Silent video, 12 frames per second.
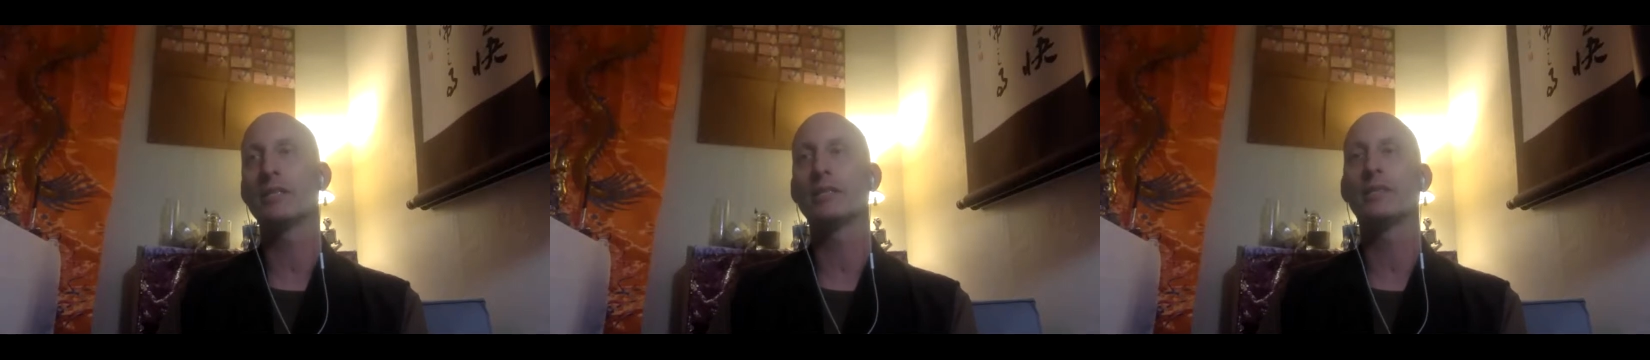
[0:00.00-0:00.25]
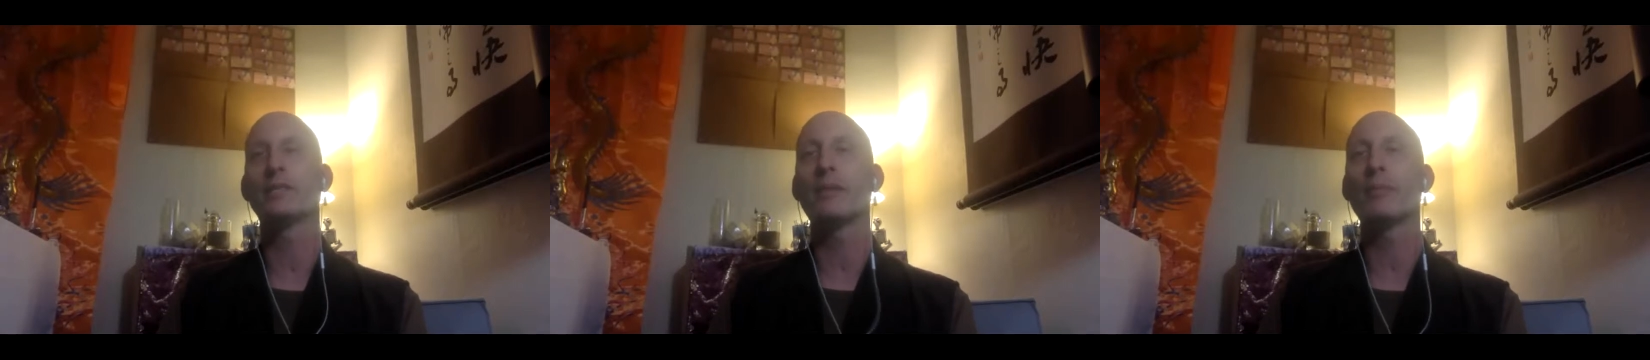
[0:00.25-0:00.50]

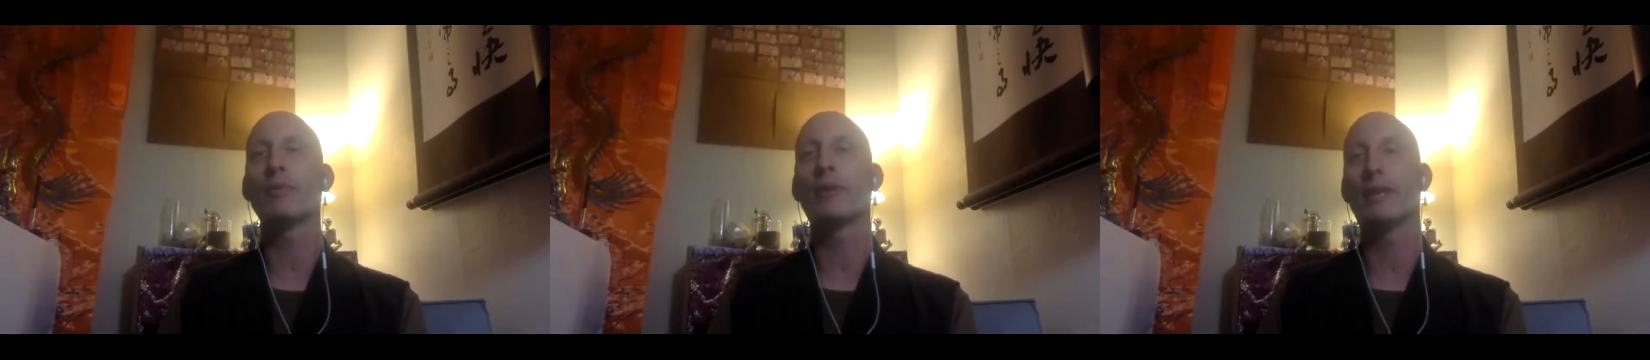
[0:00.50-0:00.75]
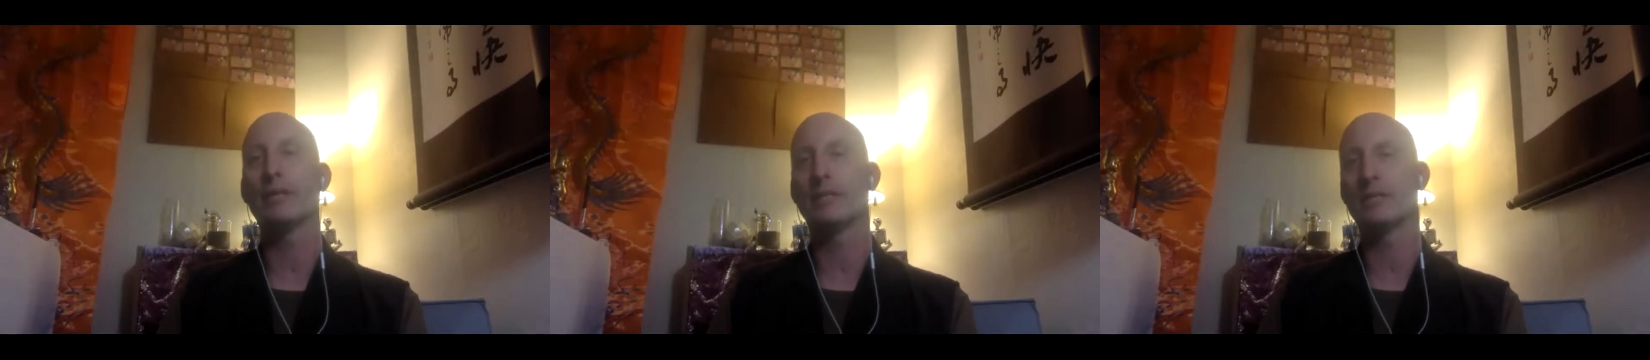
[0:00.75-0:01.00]

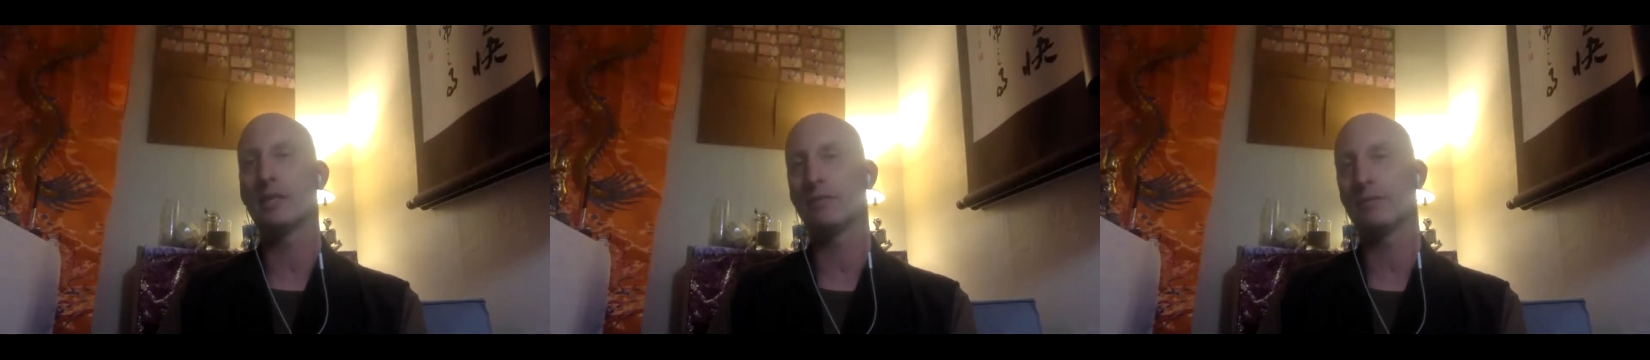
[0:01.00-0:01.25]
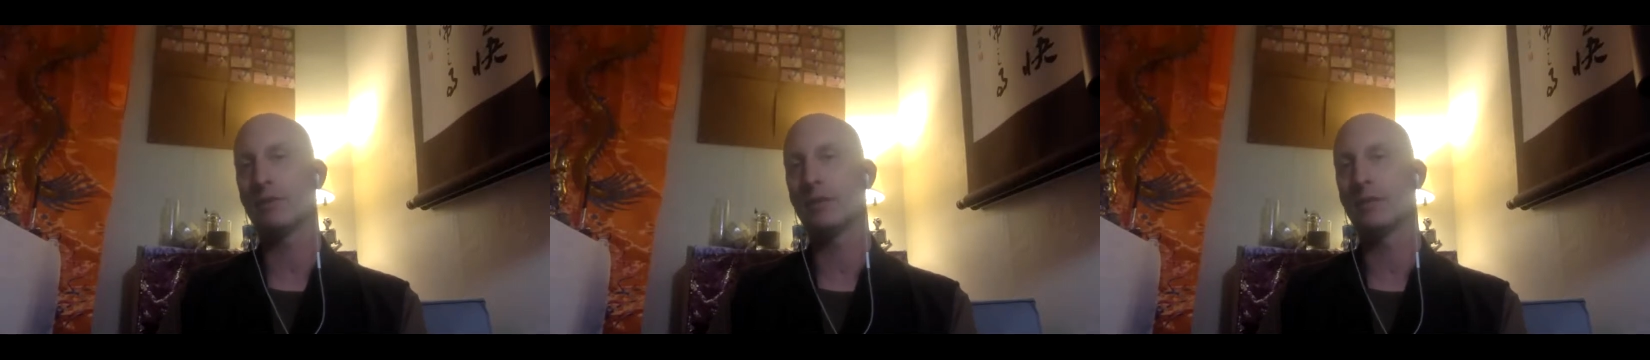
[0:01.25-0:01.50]
separate
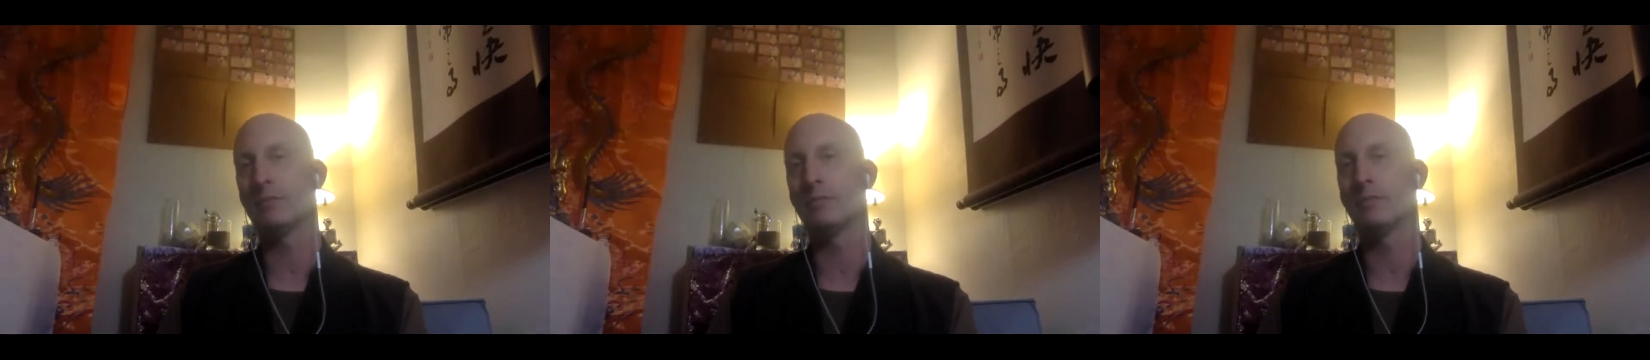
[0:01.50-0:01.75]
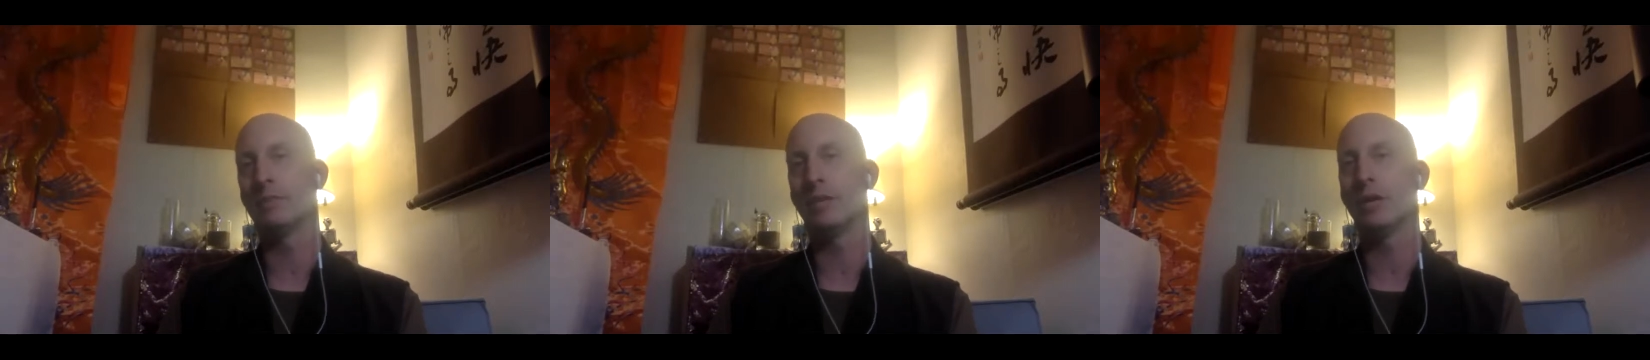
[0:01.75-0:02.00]
itself
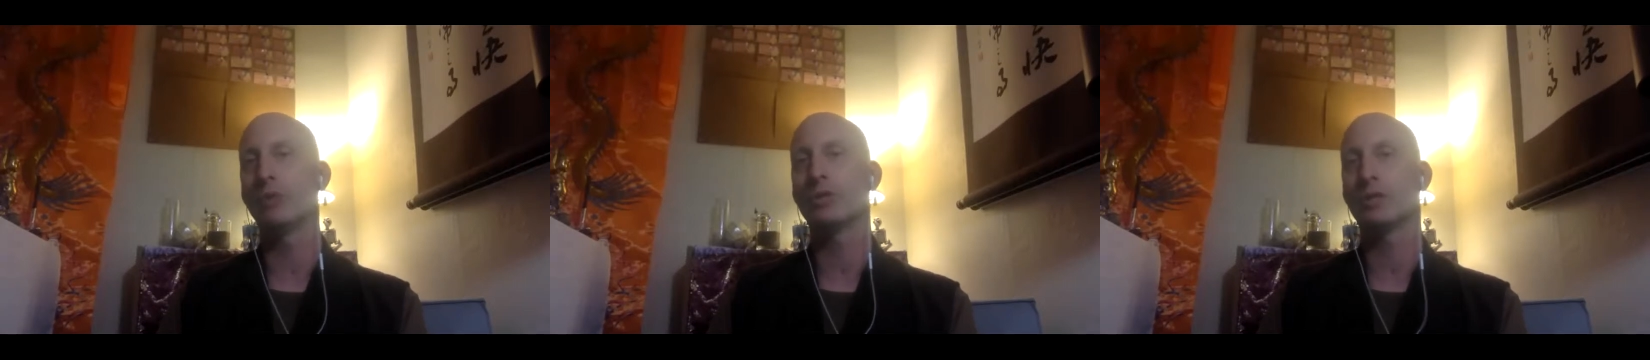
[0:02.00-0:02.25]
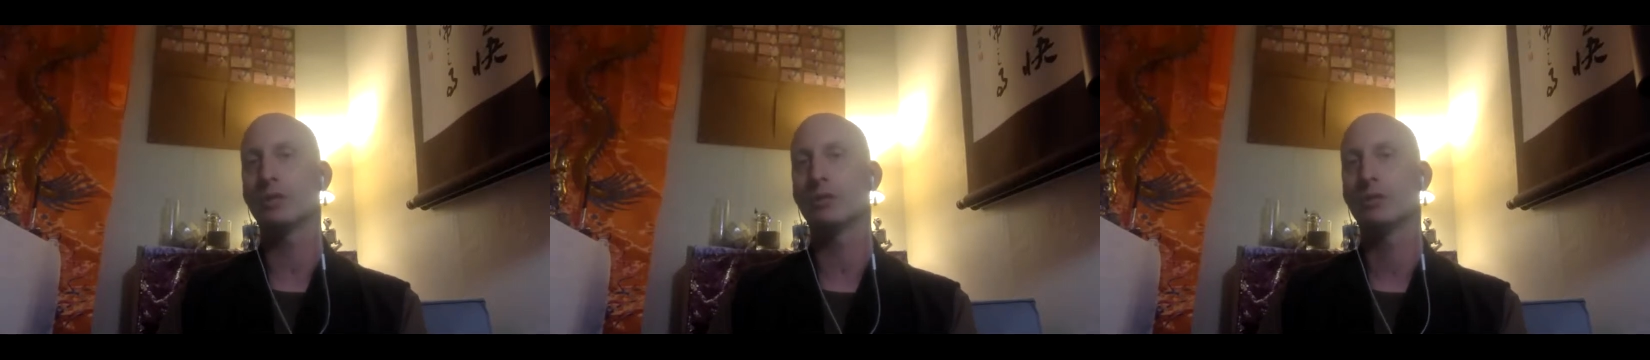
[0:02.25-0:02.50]
from the
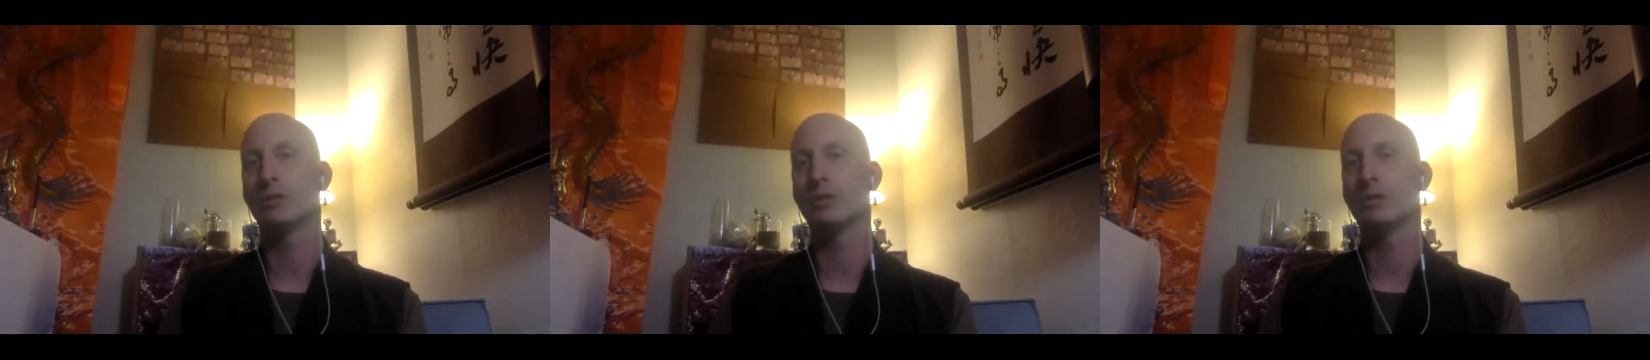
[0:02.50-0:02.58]
ocean.